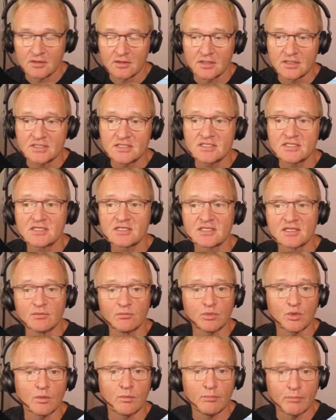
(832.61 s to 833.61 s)
This is a
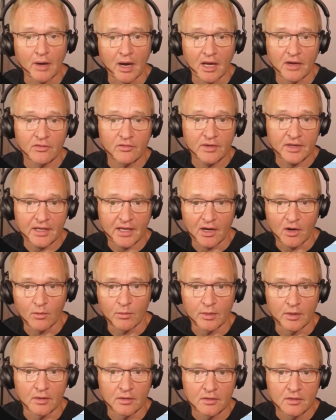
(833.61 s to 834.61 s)
simple binary
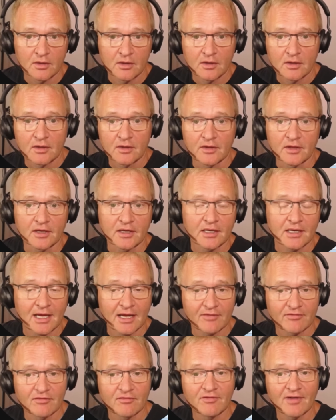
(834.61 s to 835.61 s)
helper that can
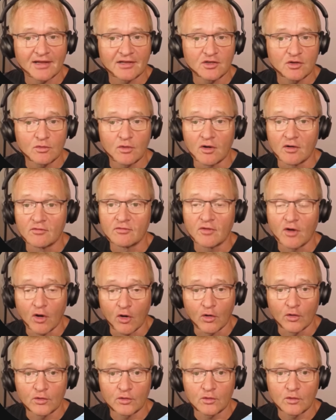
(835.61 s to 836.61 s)
have a value of
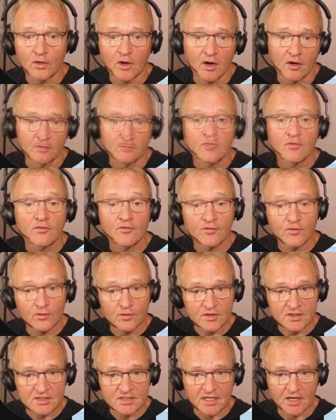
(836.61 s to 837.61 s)
on or off. For
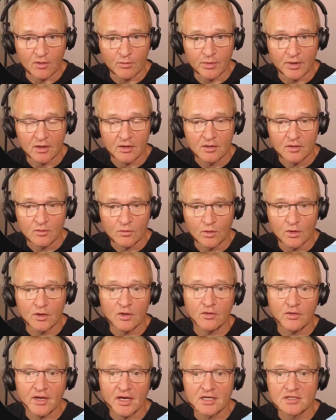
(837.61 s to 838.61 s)
this helper, we'll
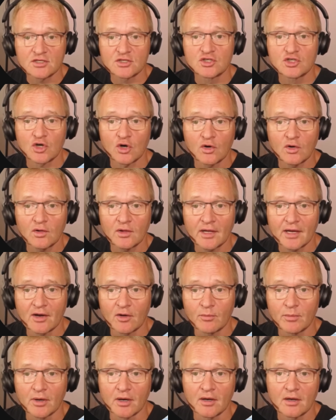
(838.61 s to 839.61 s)
create a toggle
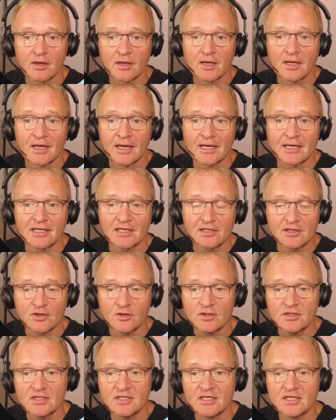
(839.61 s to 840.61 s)
helper and
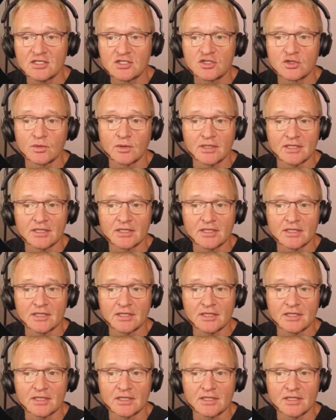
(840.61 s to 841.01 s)
include it into an